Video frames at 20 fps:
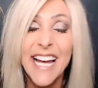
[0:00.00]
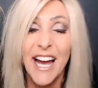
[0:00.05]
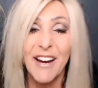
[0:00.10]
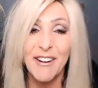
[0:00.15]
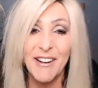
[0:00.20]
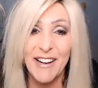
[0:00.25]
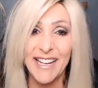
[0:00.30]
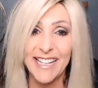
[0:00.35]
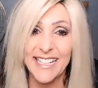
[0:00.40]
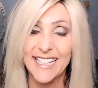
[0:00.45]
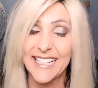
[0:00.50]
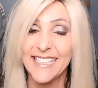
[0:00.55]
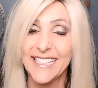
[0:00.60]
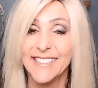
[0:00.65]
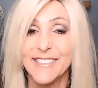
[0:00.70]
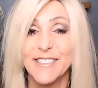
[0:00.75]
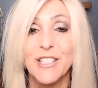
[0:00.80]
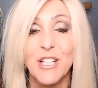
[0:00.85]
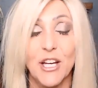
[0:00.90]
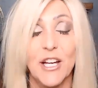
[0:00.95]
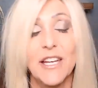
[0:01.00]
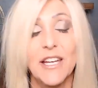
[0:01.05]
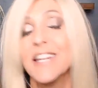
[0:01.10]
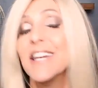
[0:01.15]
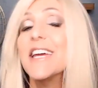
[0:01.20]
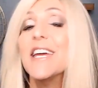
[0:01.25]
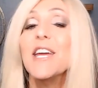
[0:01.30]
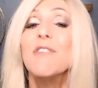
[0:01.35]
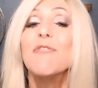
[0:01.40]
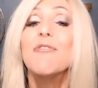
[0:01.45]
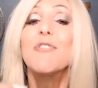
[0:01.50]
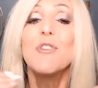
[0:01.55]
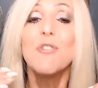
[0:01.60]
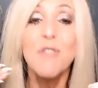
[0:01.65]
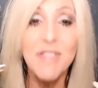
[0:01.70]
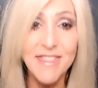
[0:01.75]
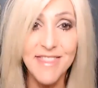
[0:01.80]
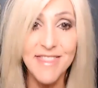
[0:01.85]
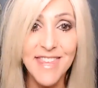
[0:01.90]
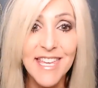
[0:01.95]
All right, guys, look, if you're
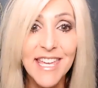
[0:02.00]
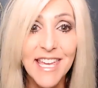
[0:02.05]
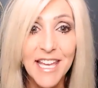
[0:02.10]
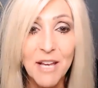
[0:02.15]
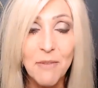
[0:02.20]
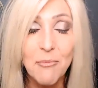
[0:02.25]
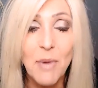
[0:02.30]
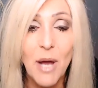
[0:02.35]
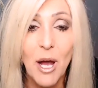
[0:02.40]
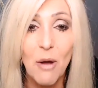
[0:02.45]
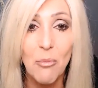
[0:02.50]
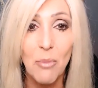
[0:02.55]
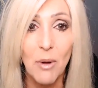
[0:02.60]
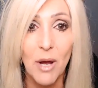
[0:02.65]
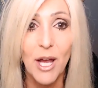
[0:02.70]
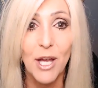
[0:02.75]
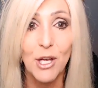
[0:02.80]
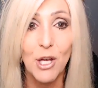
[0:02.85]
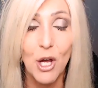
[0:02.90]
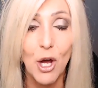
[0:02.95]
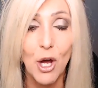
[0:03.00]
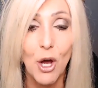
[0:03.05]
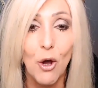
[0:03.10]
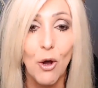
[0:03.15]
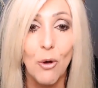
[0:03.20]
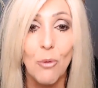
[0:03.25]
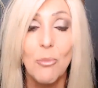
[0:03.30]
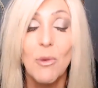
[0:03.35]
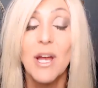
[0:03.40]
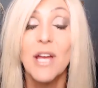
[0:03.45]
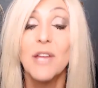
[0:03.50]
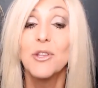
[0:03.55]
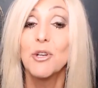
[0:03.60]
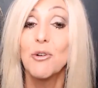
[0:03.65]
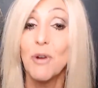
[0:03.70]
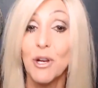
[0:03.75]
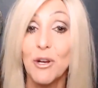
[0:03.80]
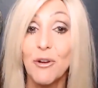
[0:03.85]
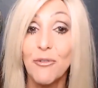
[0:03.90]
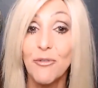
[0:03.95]
thinking about buying a home in the
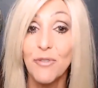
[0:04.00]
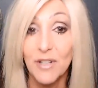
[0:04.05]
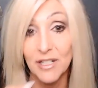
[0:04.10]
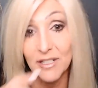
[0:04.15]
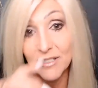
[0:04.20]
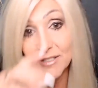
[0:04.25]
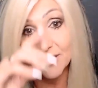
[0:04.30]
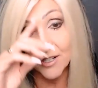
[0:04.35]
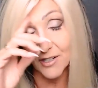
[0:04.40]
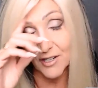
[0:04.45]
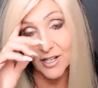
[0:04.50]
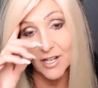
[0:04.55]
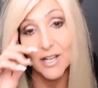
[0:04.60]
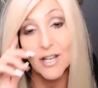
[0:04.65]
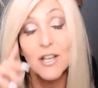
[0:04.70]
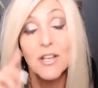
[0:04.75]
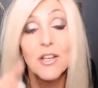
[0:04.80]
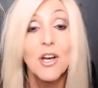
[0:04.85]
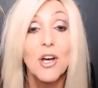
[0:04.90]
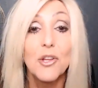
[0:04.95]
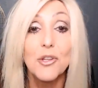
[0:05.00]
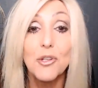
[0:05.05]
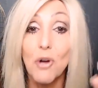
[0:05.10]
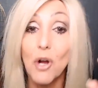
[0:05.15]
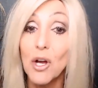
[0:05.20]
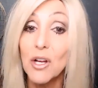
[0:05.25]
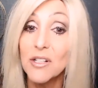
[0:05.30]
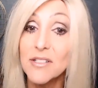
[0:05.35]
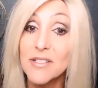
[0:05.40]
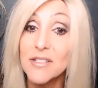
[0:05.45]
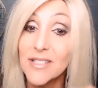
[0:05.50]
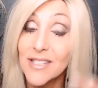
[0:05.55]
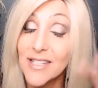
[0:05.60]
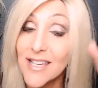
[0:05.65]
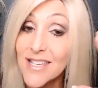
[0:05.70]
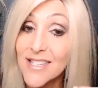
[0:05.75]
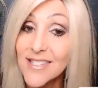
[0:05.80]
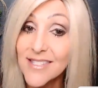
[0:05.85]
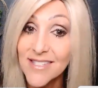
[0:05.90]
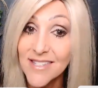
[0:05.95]
greater Phoenix area, There honestly
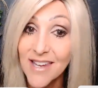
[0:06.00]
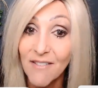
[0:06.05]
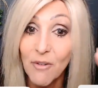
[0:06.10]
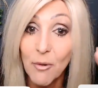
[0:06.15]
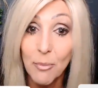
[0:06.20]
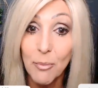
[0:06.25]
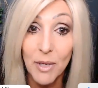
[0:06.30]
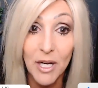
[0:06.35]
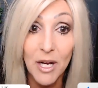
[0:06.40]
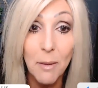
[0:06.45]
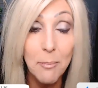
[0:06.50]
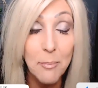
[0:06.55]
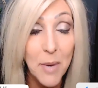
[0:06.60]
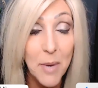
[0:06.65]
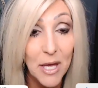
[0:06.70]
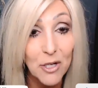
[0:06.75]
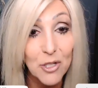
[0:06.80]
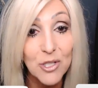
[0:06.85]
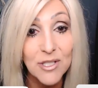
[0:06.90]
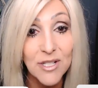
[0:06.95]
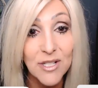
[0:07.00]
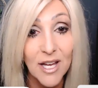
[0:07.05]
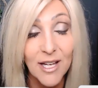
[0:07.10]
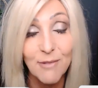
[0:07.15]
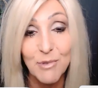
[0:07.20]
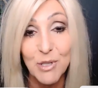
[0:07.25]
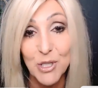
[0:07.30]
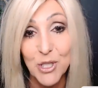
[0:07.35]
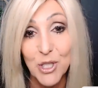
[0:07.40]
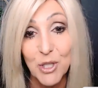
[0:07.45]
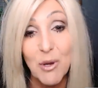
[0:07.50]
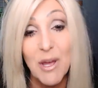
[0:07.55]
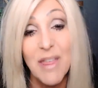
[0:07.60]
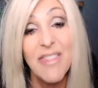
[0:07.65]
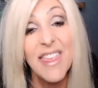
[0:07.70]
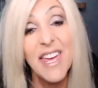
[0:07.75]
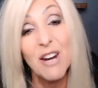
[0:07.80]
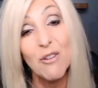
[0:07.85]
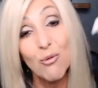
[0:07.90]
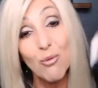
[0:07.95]
has never been a better time to do it
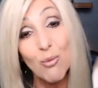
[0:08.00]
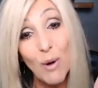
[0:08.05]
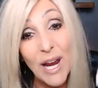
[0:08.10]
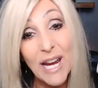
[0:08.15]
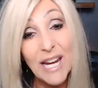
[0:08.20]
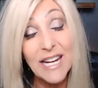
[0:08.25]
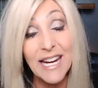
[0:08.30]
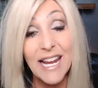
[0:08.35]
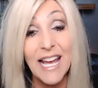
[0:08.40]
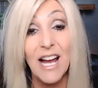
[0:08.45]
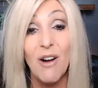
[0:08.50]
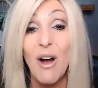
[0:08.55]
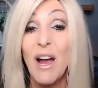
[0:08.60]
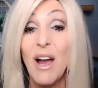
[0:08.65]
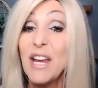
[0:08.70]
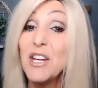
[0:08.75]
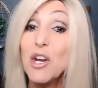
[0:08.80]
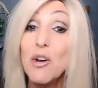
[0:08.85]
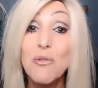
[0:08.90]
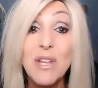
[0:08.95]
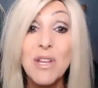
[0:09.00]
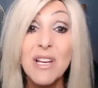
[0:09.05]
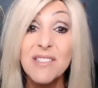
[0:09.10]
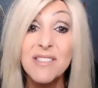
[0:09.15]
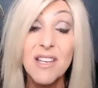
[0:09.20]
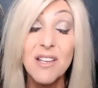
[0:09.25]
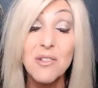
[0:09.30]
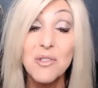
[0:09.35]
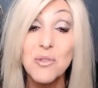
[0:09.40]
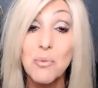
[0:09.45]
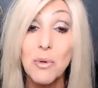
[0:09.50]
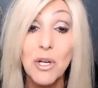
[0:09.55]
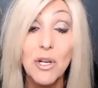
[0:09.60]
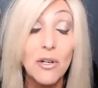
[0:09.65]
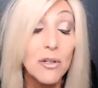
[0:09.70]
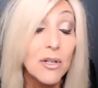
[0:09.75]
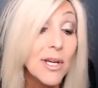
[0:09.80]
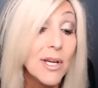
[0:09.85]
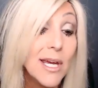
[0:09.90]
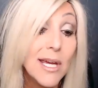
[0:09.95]
than right now. I know that sounds
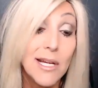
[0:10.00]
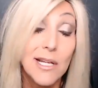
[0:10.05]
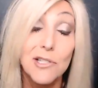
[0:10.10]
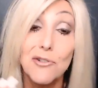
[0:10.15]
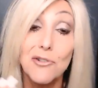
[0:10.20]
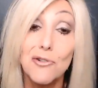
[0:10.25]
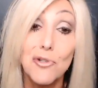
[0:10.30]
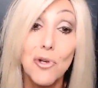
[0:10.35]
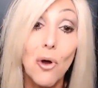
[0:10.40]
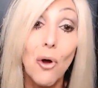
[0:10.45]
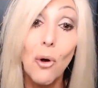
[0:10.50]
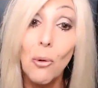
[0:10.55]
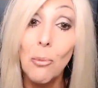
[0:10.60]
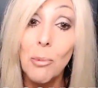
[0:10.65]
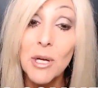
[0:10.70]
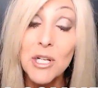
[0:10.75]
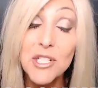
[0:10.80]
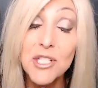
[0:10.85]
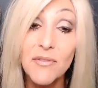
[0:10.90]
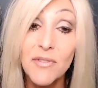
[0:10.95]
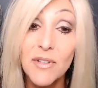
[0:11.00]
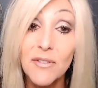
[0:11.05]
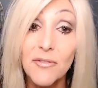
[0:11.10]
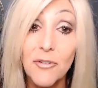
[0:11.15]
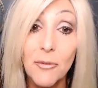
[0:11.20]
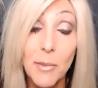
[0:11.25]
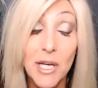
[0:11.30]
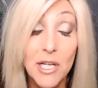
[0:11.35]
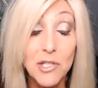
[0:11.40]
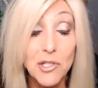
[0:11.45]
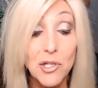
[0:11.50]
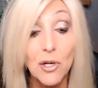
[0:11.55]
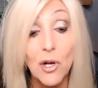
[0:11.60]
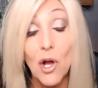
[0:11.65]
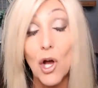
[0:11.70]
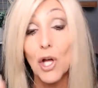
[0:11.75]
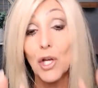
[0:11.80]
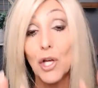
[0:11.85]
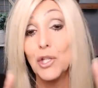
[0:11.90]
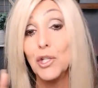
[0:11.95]
weird because there's a whole bunch of information
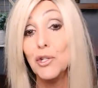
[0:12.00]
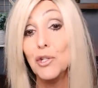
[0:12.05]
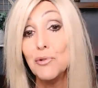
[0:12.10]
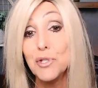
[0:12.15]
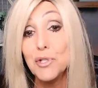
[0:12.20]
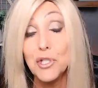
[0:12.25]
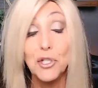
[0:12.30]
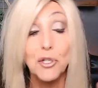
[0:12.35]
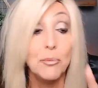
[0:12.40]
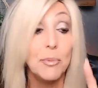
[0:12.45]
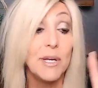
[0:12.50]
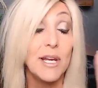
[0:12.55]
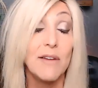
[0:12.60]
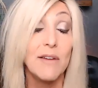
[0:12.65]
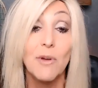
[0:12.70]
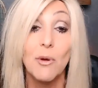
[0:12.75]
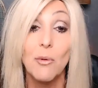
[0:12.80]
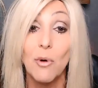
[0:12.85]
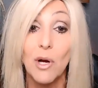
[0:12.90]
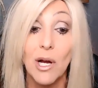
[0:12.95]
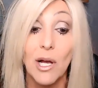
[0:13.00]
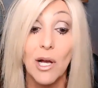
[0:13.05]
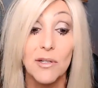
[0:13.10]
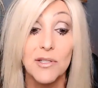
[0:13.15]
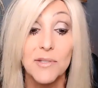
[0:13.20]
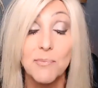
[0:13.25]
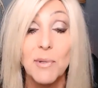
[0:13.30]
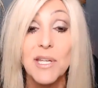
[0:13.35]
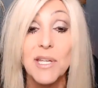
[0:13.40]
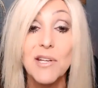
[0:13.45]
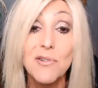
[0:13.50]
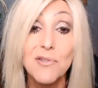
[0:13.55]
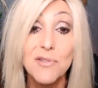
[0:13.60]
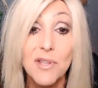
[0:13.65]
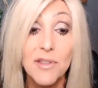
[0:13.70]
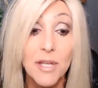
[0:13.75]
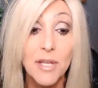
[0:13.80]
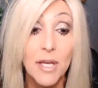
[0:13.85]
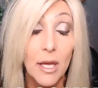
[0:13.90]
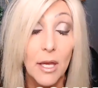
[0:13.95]
on YouTube and everywhere else, but here's
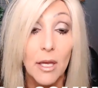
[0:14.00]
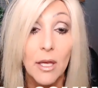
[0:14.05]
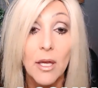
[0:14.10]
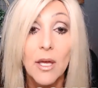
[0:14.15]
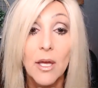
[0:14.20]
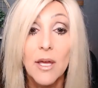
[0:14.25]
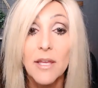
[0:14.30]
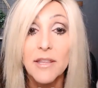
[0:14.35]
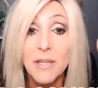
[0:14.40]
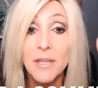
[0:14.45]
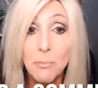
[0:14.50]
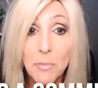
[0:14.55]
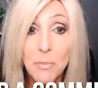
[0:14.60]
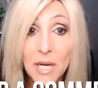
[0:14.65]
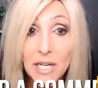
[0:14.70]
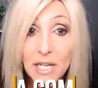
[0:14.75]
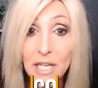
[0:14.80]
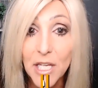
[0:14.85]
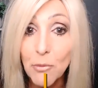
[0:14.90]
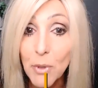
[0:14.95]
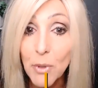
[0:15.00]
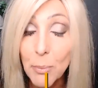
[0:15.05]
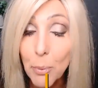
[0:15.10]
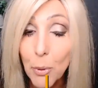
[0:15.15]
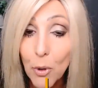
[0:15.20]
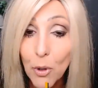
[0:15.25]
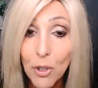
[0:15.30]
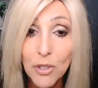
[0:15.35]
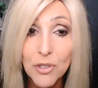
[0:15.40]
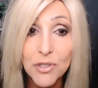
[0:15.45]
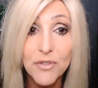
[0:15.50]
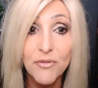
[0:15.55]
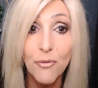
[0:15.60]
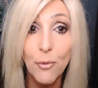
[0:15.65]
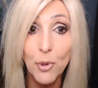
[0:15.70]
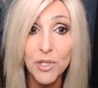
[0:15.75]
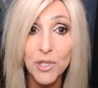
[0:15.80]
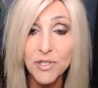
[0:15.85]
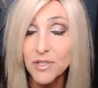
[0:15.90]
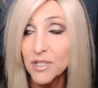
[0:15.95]
the thing. The media reports
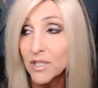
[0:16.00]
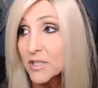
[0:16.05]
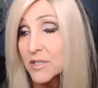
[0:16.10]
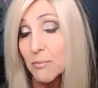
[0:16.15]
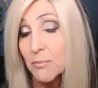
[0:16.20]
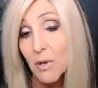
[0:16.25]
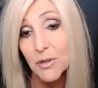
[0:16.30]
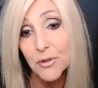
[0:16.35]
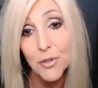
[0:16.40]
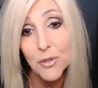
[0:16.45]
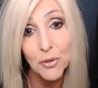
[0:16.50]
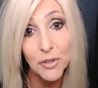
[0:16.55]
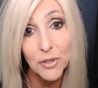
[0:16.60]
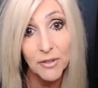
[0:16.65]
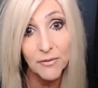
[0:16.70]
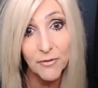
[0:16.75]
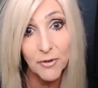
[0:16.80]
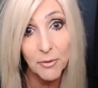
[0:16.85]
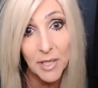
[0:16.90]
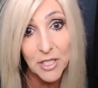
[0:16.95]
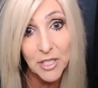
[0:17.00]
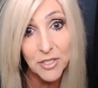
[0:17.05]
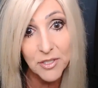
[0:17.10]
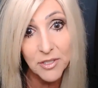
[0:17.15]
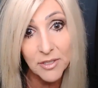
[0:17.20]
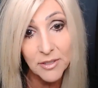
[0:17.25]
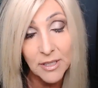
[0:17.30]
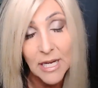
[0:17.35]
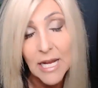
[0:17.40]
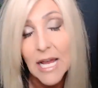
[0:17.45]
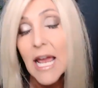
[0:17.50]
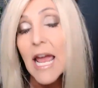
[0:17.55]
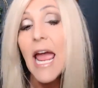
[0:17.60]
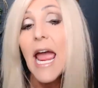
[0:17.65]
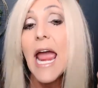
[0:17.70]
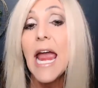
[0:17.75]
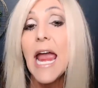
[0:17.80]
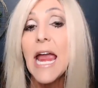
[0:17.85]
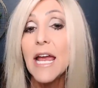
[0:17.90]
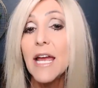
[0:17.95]
four to six month old information,
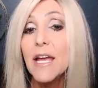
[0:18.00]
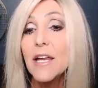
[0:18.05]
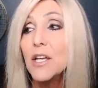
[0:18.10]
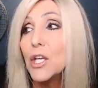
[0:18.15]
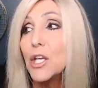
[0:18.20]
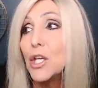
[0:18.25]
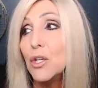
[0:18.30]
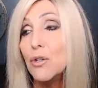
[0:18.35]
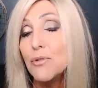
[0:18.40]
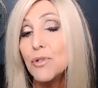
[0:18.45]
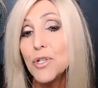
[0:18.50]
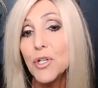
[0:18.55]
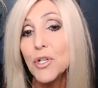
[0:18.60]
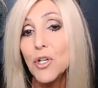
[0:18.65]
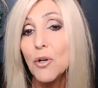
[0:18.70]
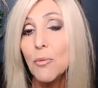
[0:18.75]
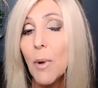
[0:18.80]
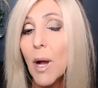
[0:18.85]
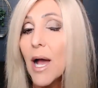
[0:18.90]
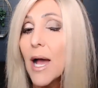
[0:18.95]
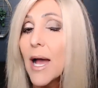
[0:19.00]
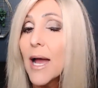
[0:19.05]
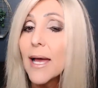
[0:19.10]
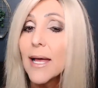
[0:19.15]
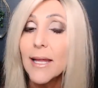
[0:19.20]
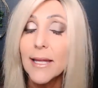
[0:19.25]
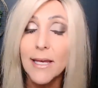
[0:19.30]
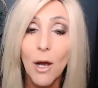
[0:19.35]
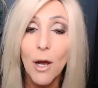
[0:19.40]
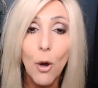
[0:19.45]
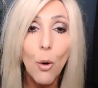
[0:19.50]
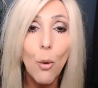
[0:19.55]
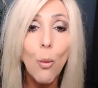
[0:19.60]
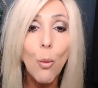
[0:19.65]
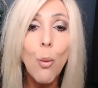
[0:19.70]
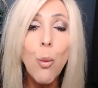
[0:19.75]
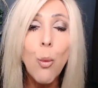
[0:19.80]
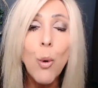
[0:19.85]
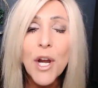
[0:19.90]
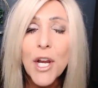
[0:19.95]
and YouTube,
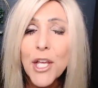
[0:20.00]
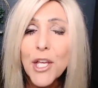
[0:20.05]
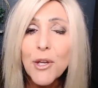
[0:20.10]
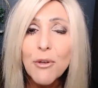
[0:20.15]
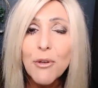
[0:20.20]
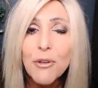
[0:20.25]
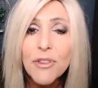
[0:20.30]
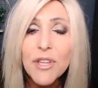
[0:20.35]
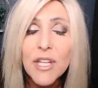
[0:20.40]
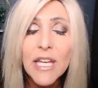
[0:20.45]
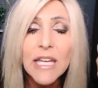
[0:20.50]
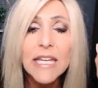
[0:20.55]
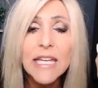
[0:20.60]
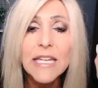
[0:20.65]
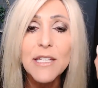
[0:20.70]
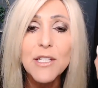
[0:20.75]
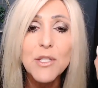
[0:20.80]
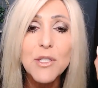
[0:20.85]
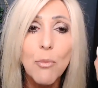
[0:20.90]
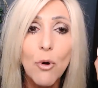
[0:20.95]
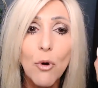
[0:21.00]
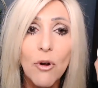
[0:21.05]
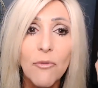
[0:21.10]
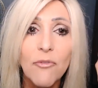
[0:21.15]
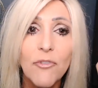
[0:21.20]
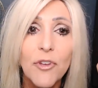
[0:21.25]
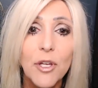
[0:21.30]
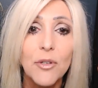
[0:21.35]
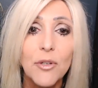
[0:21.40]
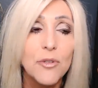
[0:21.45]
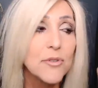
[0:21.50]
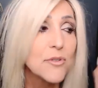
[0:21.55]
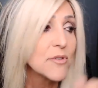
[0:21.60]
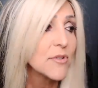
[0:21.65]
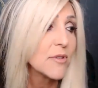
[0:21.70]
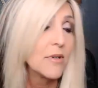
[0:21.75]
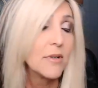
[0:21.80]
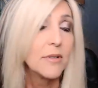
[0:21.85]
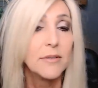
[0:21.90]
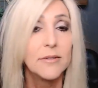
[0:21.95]
what do you think gets more
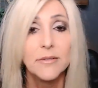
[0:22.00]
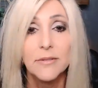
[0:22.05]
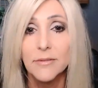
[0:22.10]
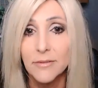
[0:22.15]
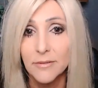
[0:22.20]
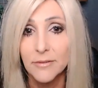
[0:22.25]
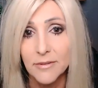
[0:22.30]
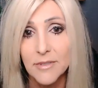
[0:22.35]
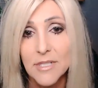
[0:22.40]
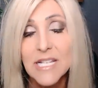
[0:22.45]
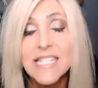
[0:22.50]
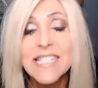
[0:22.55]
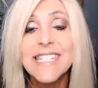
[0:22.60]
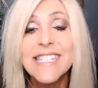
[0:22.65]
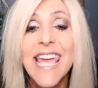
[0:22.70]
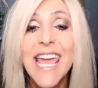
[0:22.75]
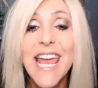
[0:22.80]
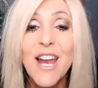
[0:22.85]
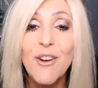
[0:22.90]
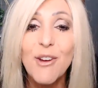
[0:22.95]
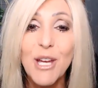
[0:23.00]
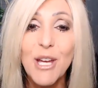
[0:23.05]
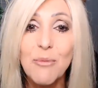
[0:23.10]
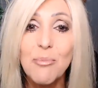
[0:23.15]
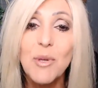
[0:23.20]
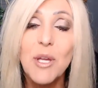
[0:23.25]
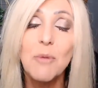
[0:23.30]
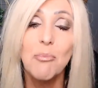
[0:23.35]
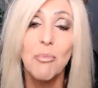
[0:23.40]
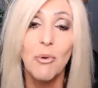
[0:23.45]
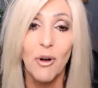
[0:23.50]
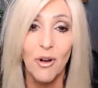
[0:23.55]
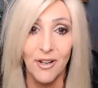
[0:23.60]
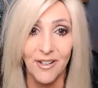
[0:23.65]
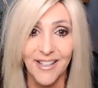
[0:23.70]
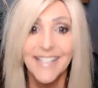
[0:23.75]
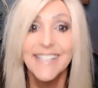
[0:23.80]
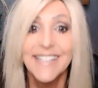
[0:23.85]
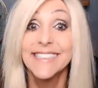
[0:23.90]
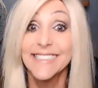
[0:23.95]
views? Scaring
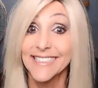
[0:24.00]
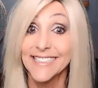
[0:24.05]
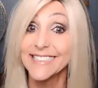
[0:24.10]
people.